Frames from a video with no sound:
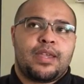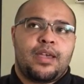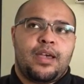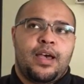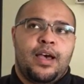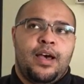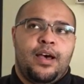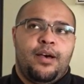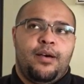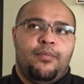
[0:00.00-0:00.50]

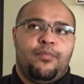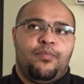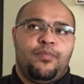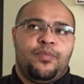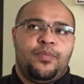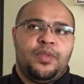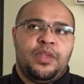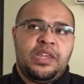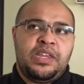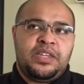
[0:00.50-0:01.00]

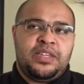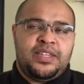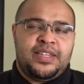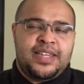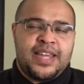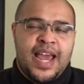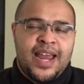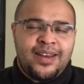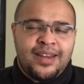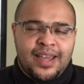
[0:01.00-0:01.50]
um,
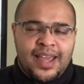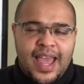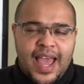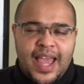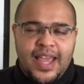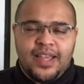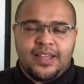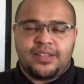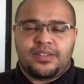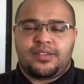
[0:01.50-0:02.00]

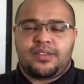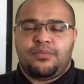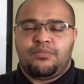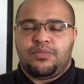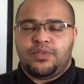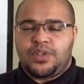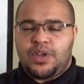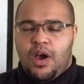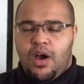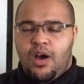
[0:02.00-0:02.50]
dedicate
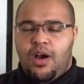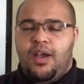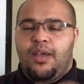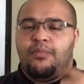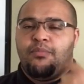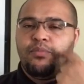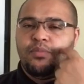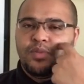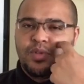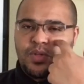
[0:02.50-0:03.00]
some
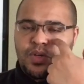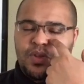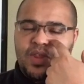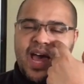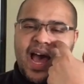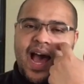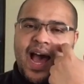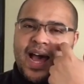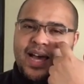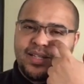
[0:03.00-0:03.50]
time to
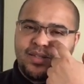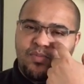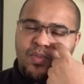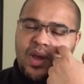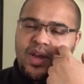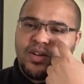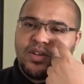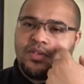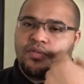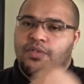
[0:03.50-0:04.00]
that
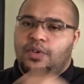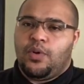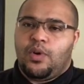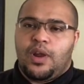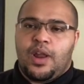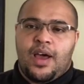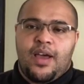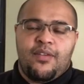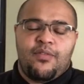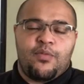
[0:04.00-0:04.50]
aspect of your
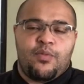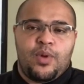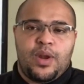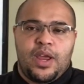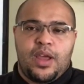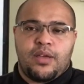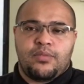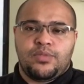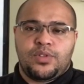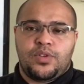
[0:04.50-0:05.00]
life. When
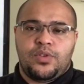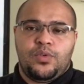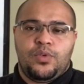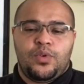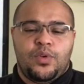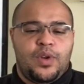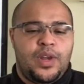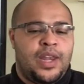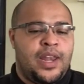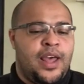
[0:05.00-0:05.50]
it comes to
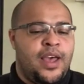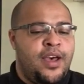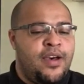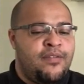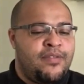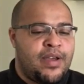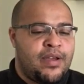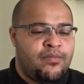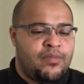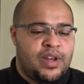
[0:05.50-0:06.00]
your
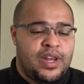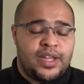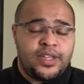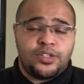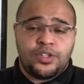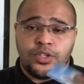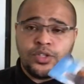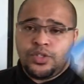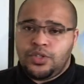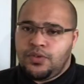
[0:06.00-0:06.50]
love and
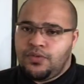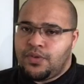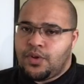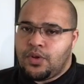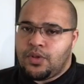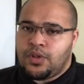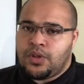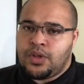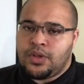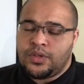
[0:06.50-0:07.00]
relations, you've
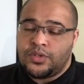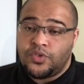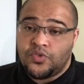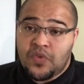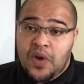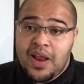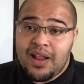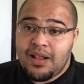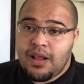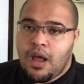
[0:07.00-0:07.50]
got the
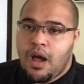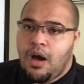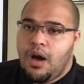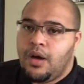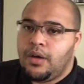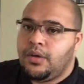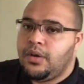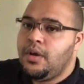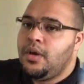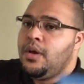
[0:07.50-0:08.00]
Strength
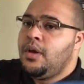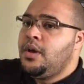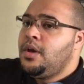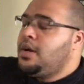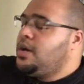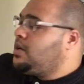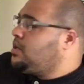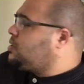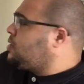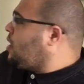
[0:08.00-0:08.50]
card.
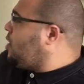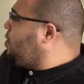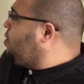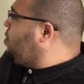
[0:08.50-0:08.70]
So